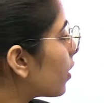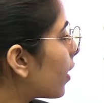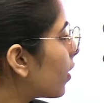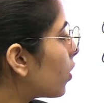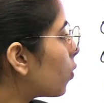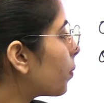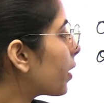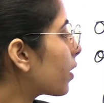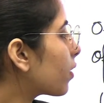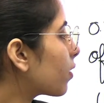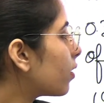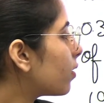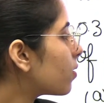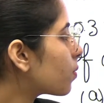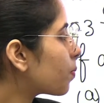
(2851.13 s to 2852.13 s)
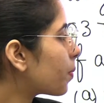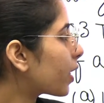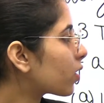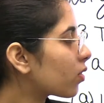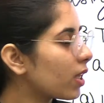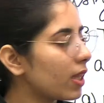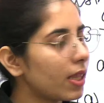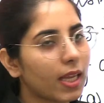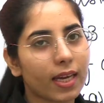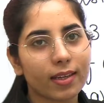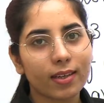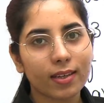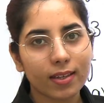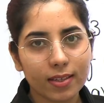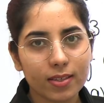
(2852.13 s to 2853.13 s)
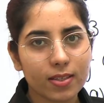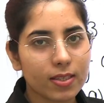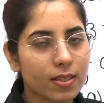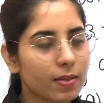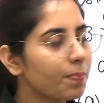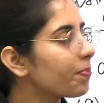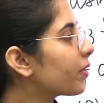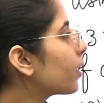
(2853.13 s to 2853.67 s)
nanometer spectral line is.